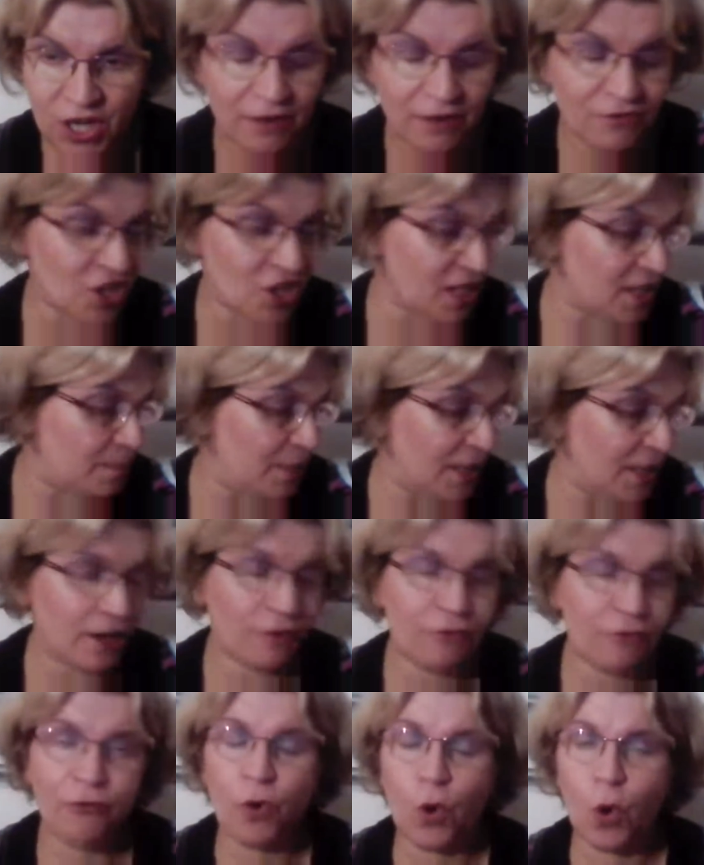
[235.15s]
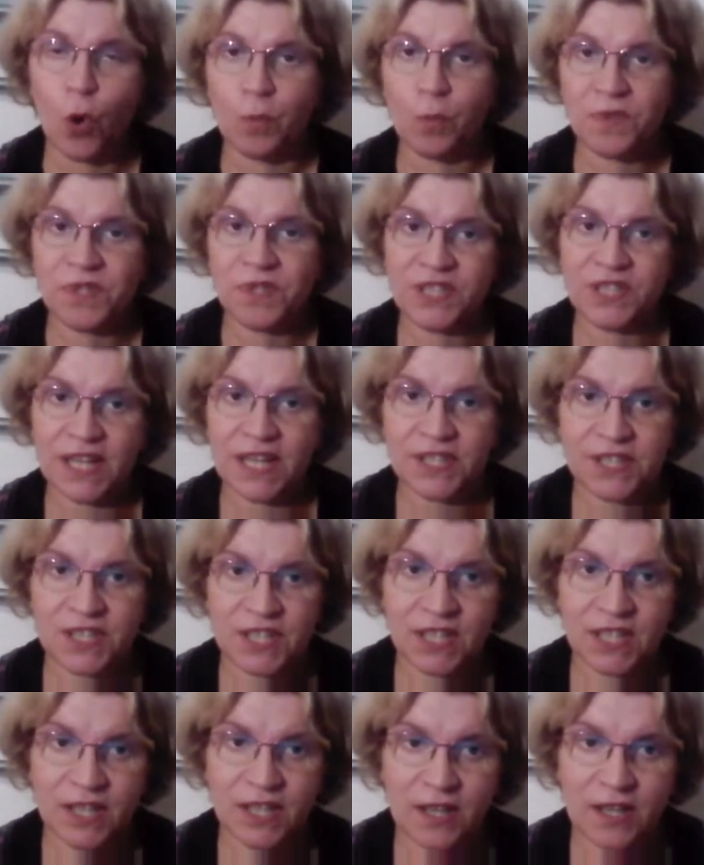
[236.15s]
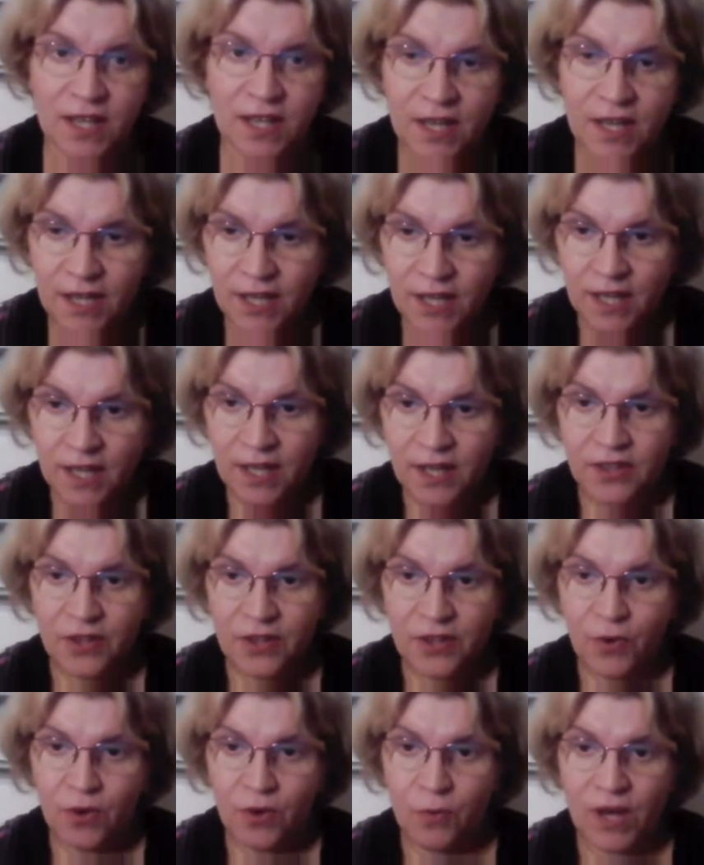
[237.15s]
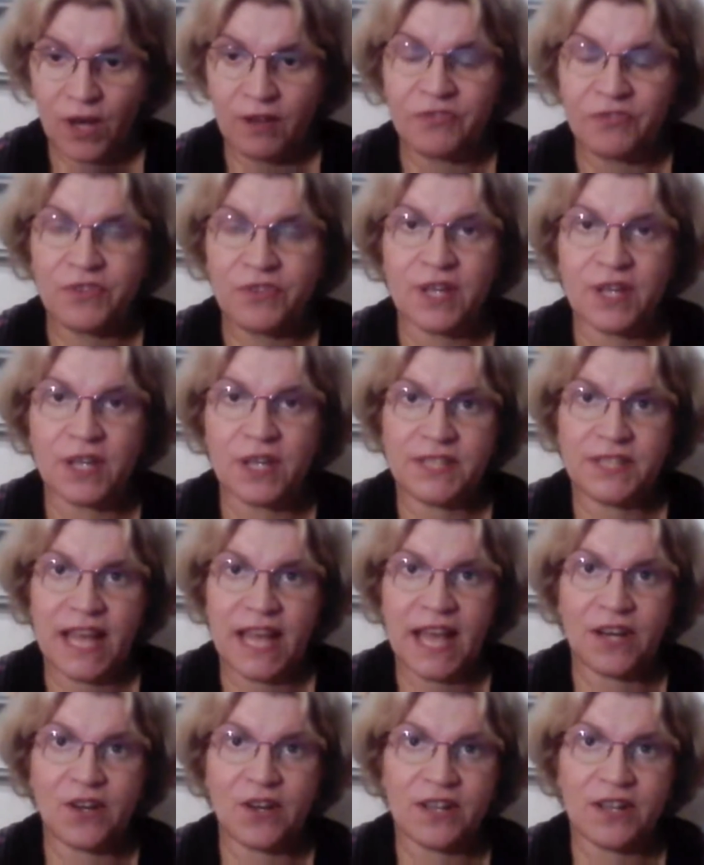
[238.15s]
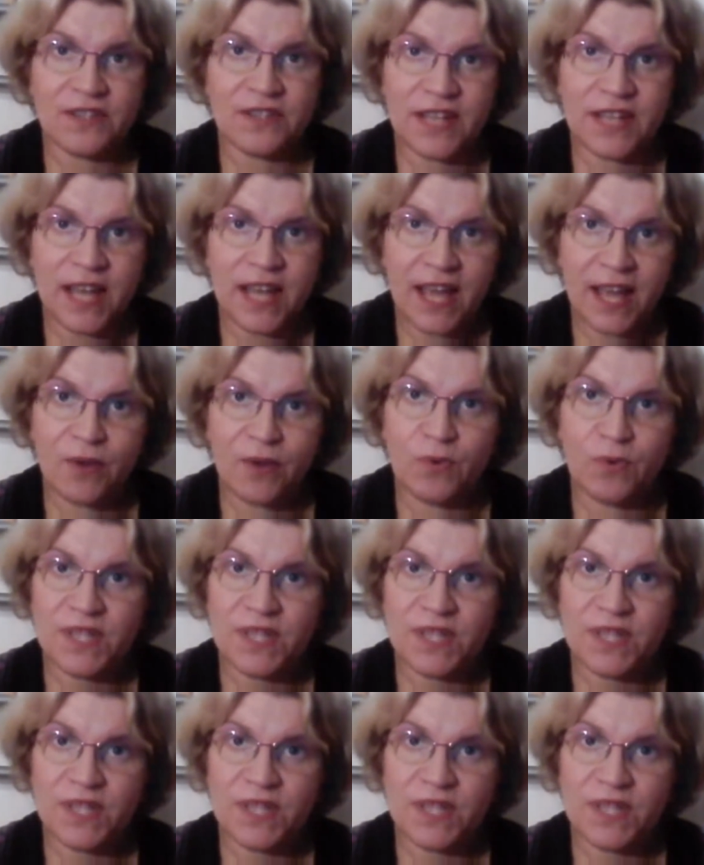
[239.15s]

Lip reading: I've just been informed that one of the NSA